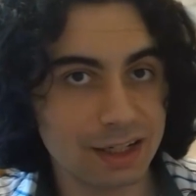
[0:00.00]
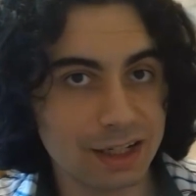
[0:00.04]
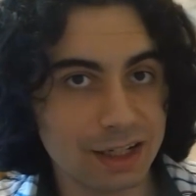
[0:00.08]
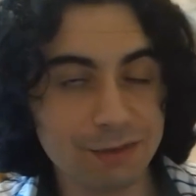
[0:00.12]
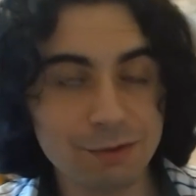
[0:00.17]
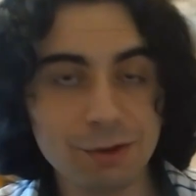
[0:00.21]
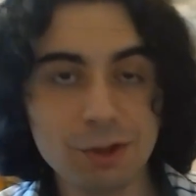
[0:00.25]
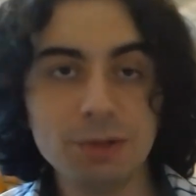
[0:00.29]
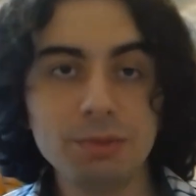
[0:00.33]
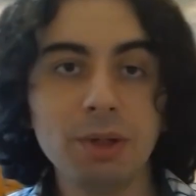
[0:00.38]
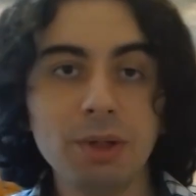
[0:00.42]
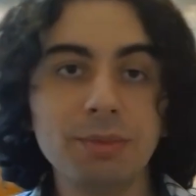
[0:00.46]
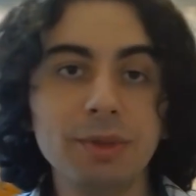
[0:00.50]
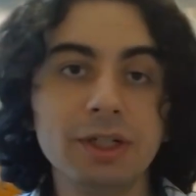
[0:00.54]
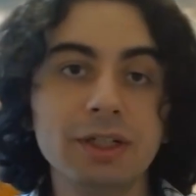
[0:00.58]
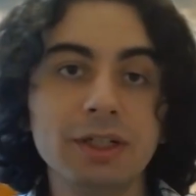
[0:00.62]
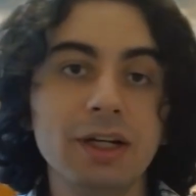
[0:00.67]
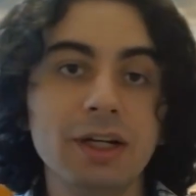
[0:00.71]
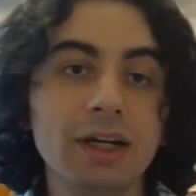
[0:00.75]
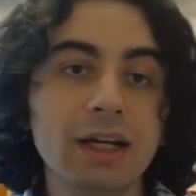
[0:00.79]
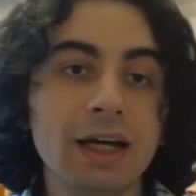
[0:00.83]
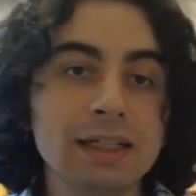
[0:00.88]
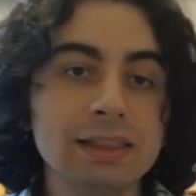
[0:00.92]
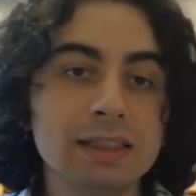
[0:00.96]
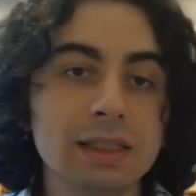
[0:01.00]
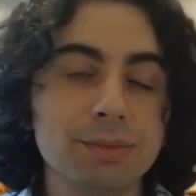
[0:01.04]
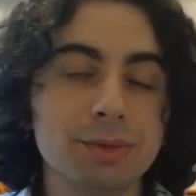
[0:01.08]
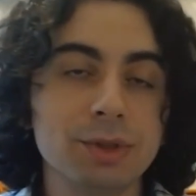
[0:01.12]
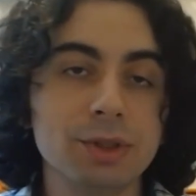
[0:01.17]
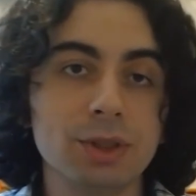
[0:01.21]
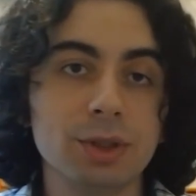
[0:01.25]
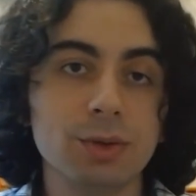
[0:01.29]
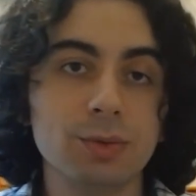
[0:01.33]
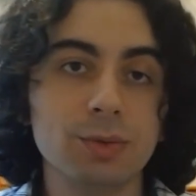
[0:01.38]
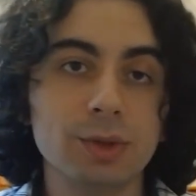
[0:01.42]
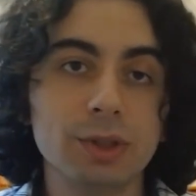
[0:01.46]
If you remember, in our last
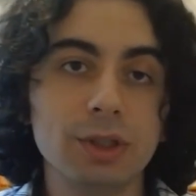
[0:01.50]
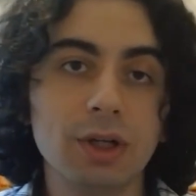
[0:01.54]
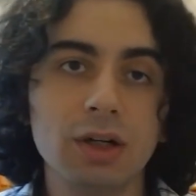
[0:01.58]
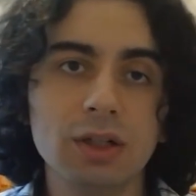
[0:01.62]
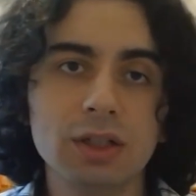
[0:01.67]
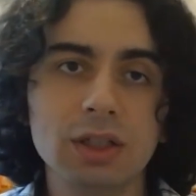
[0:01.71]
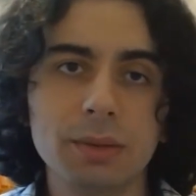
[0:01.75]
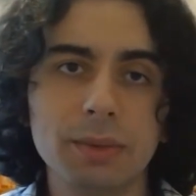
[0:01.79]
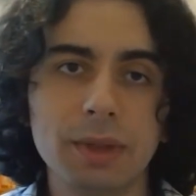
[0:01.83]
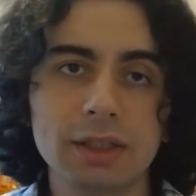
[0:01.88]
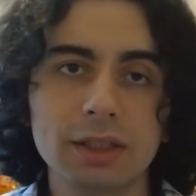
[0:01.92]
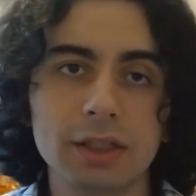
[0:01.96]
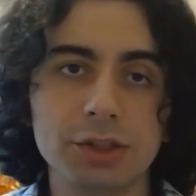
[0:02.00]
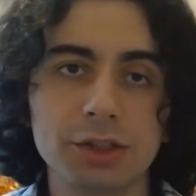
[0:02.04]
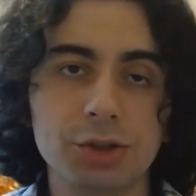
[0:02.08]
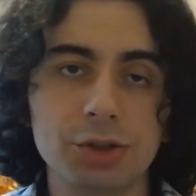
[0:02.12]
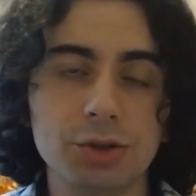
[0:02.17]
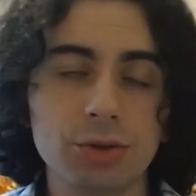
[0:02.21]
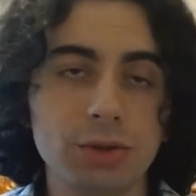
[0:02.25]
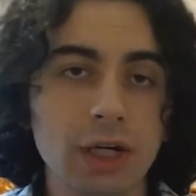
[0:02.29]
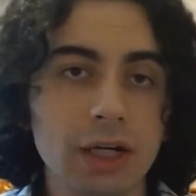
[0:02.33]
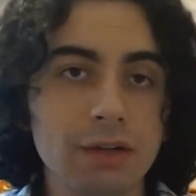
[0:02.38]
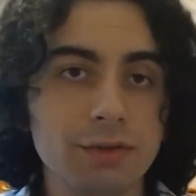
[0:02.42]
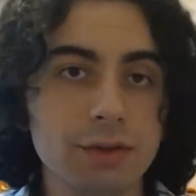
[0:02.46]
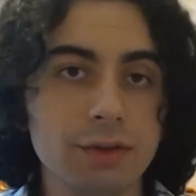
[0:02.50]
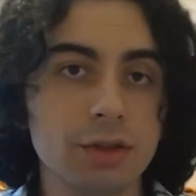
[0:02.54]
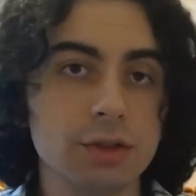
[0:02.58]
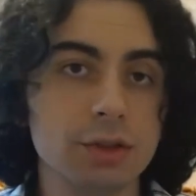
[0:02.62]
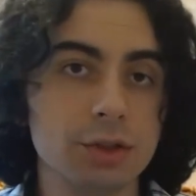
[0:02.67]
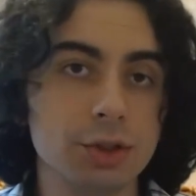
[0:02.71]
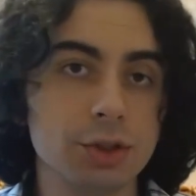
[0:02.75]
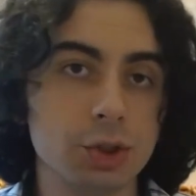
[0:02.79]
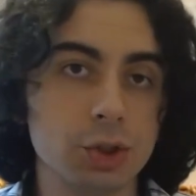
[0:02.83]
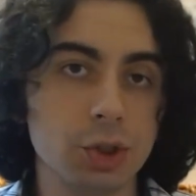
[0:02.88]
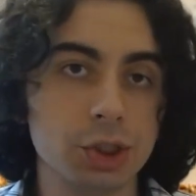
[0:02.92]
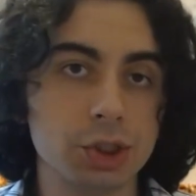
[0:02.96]
episode, we talked about the geographical
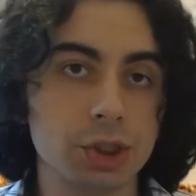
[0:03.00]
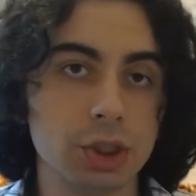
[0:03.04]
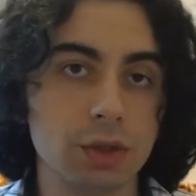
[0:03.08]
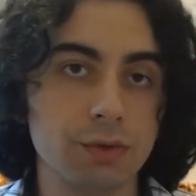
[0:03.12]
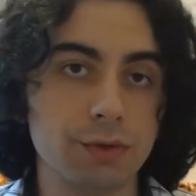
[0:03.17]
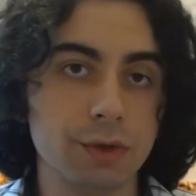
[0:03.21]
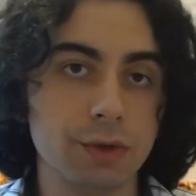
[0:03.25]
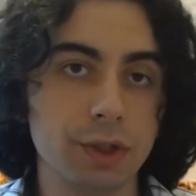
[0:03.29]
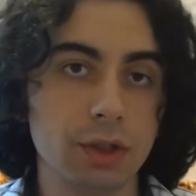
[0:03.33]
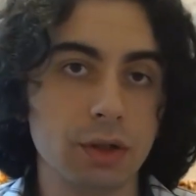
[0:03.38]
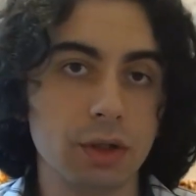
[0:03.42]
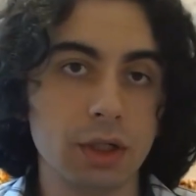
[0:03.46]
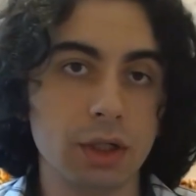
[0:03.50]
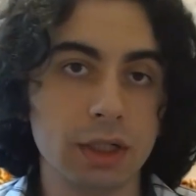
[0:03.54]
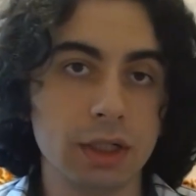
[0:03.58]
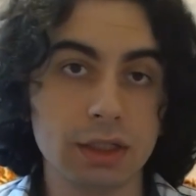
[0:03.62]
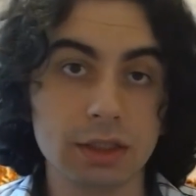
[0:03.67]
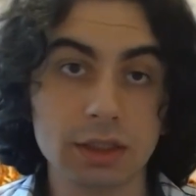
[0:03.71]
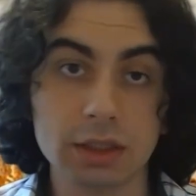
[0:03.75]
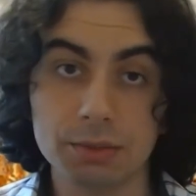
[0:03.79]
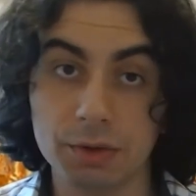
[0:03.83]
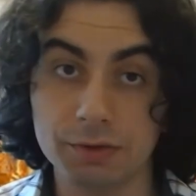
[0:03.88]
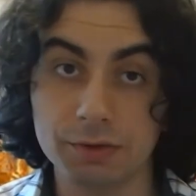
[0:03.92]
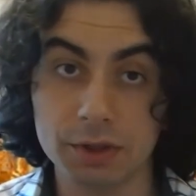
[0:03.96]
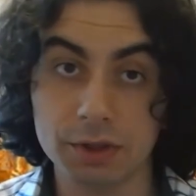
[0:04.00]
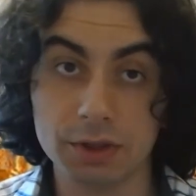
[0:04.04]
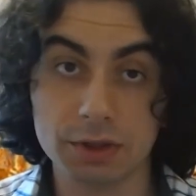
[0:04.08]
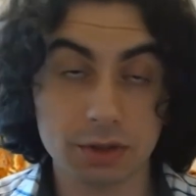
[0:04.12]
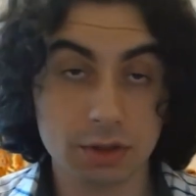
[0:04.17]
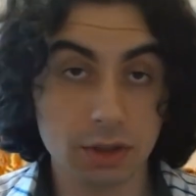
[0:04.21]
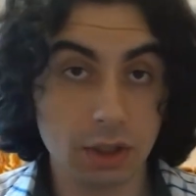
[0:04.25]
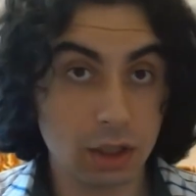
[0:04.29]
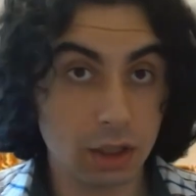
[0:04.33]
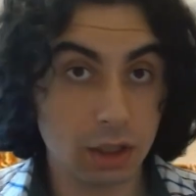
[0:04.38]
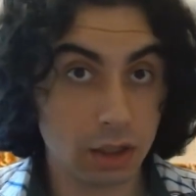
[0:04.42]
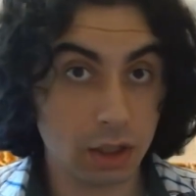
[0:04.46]
situation of Iran and some of
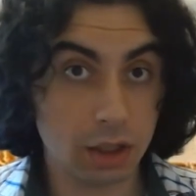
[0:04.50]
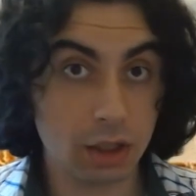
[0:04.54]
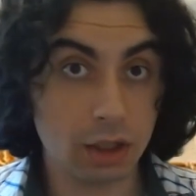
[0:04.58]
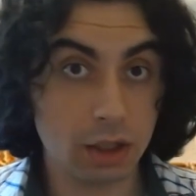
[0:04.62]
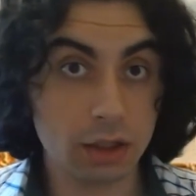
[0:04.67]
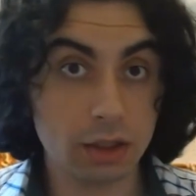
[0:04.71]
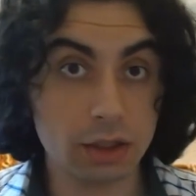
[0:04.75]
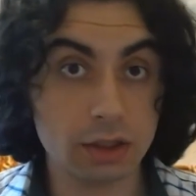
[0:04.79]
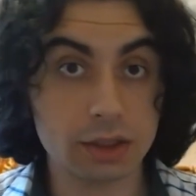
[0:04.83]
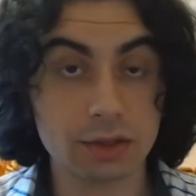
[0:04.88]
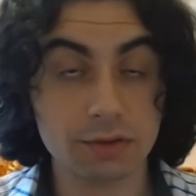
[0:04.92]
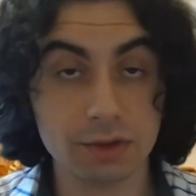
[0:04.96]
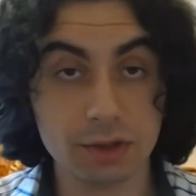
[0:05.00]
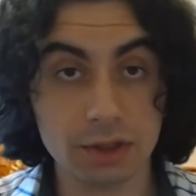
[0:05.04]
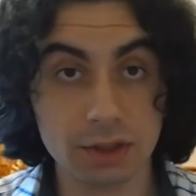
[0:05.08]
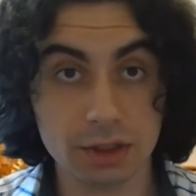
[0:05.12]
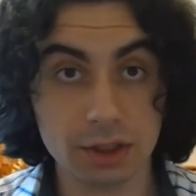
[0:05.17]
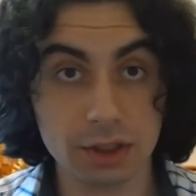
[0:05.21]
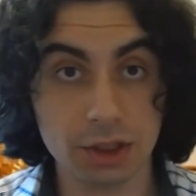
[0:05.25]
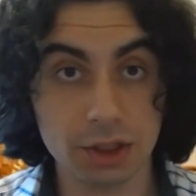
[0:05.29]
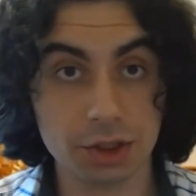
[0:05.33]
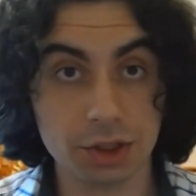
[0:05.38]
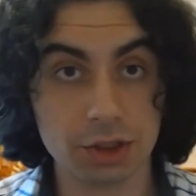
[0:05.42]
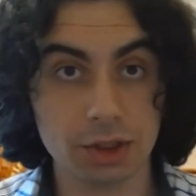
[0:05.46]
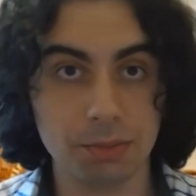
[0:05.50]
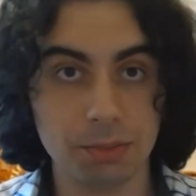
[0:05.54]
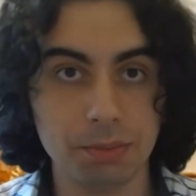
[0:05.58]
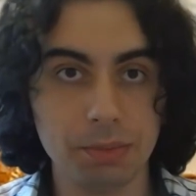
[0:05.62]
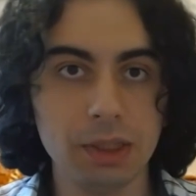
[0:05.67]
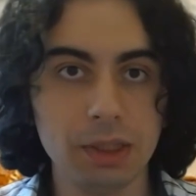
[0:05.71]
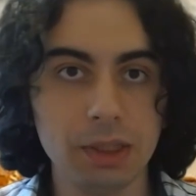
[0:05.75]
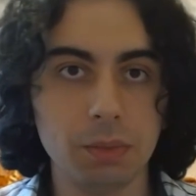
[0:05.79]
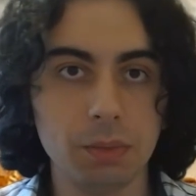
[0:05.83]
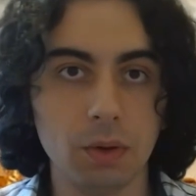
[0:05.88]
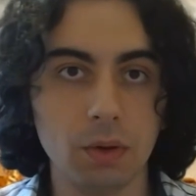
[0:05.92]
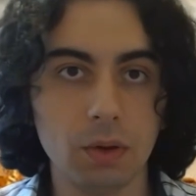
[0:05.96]
its earlier civilization and
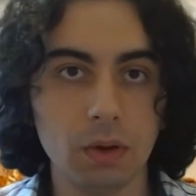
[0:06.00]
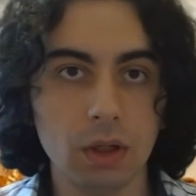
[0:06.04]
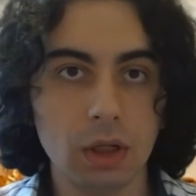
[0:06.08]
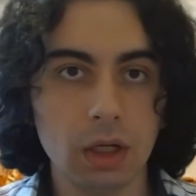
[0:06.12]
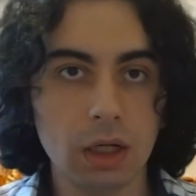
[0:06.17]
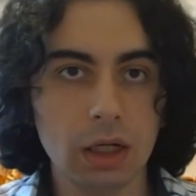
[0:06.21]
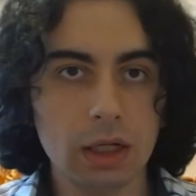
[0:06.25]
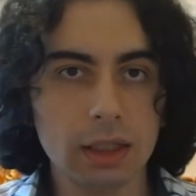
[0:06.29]
people.